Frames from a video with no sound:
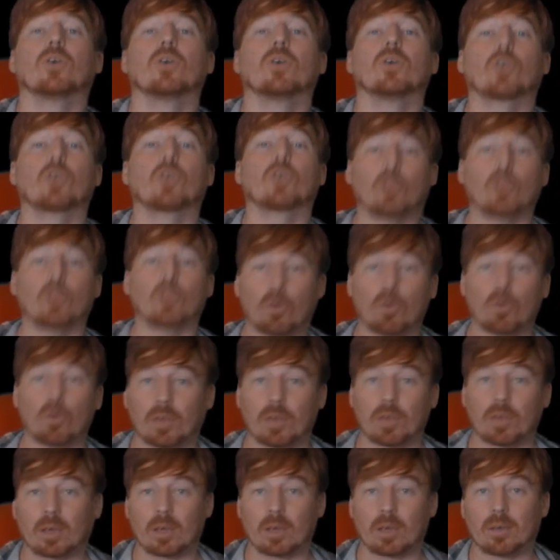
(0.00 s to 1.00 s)

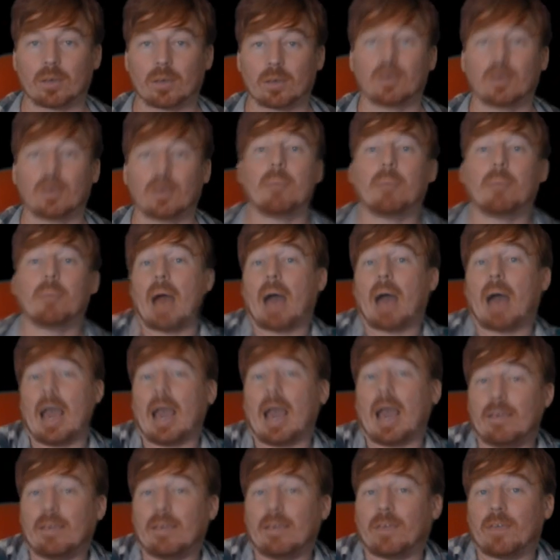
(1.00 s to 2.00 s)
clothing,
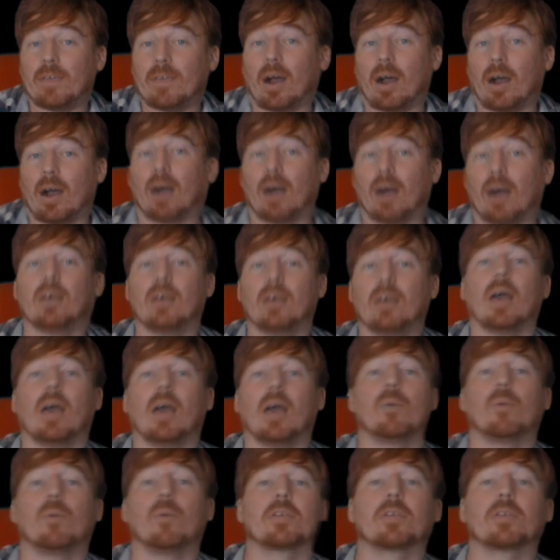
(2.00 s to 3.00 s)
behaviour, and
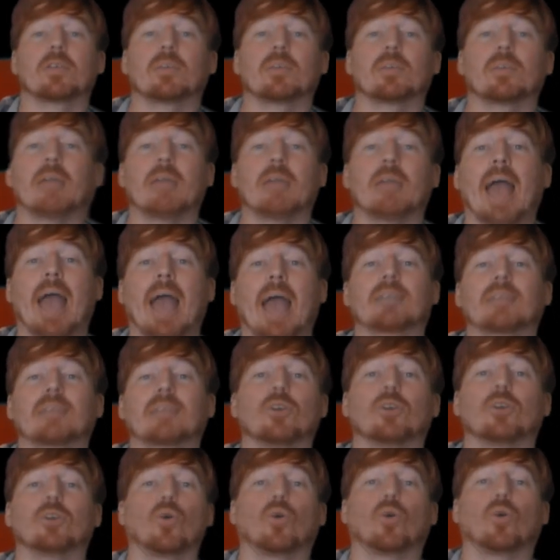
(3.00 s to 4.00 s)
whether someone acts
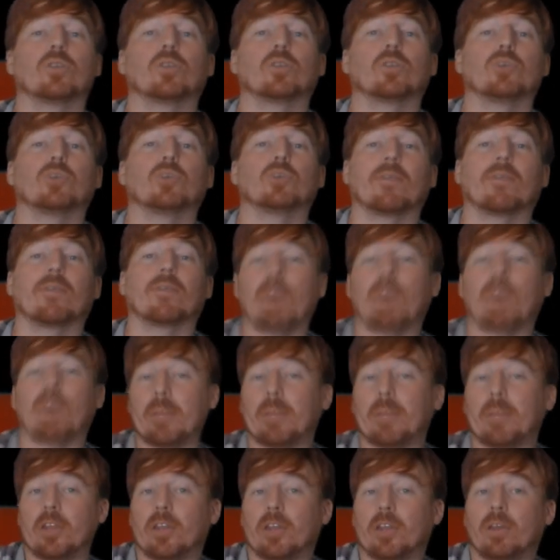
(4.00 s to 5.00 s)
according to a
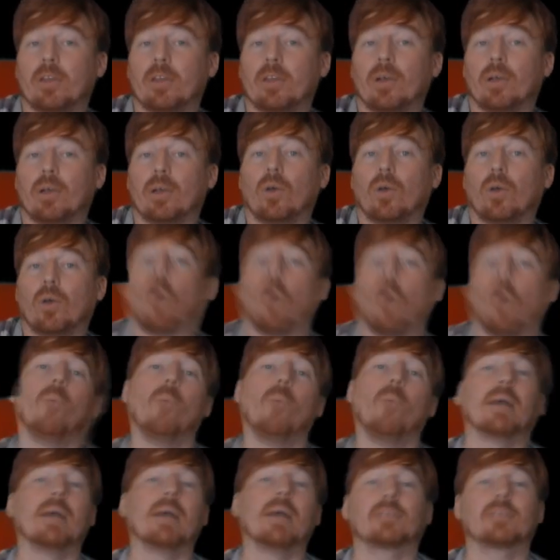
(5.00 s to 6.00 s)
feminine or
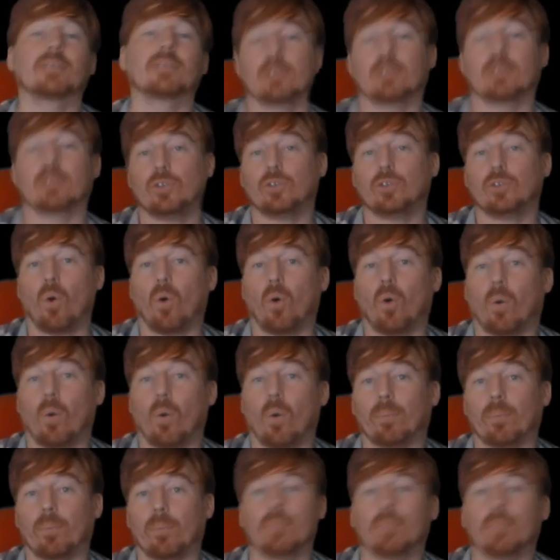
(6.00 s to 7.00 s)
masculine
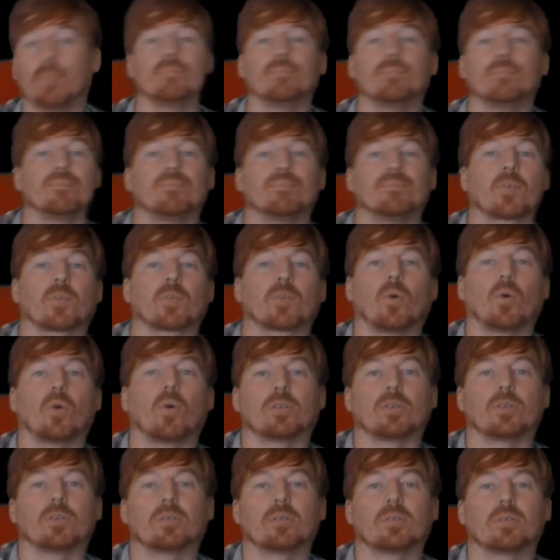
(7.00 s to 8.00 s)
norm. Of
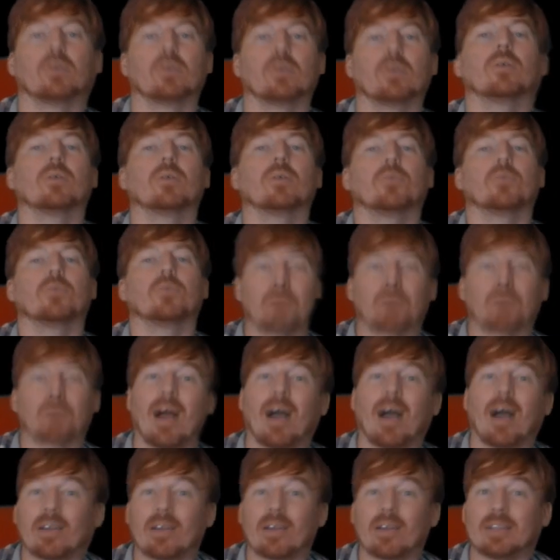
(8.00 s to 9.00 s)
course, you
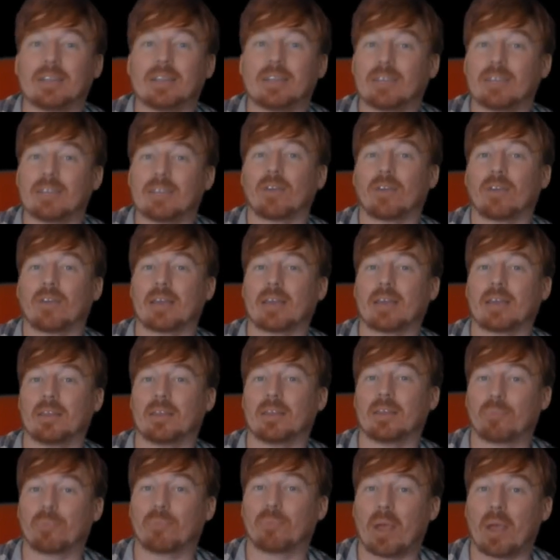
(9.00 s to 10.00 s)
can't identify that in the
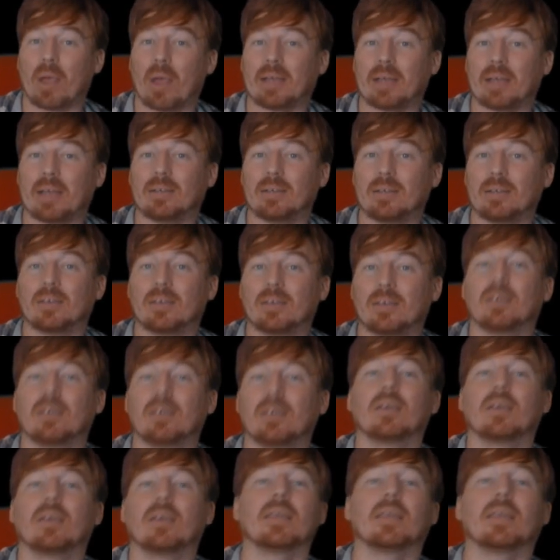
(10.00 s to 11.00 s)
brain.
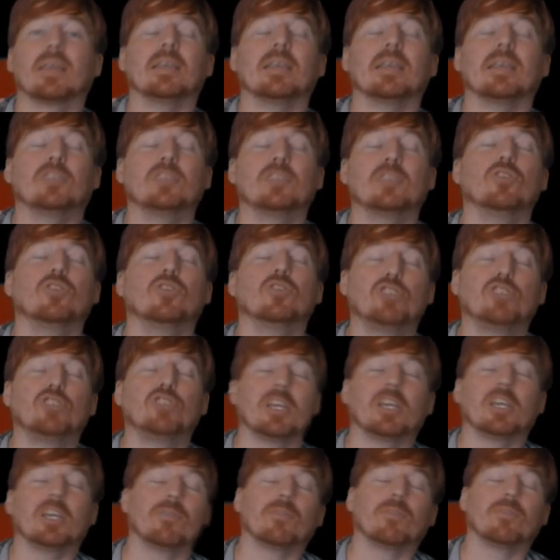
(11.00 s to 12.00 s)
There is no
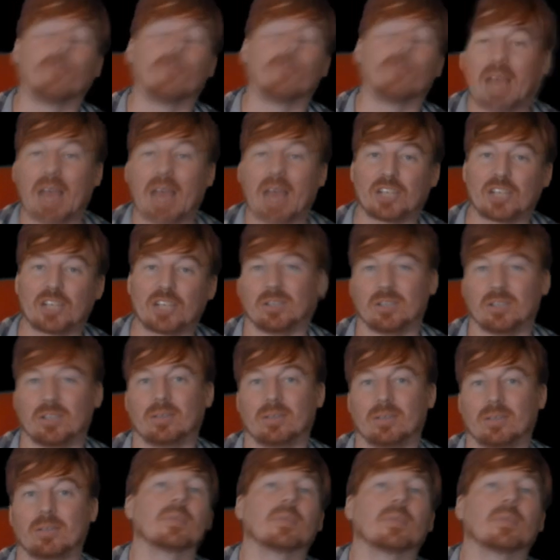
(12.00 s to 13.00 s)
gene for
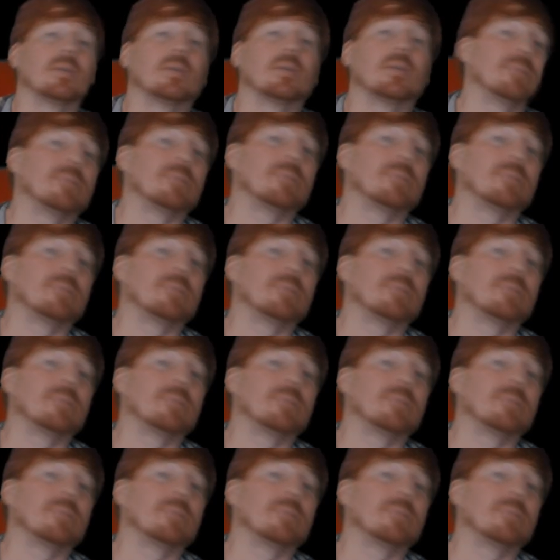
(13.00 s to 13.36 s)
fashion. But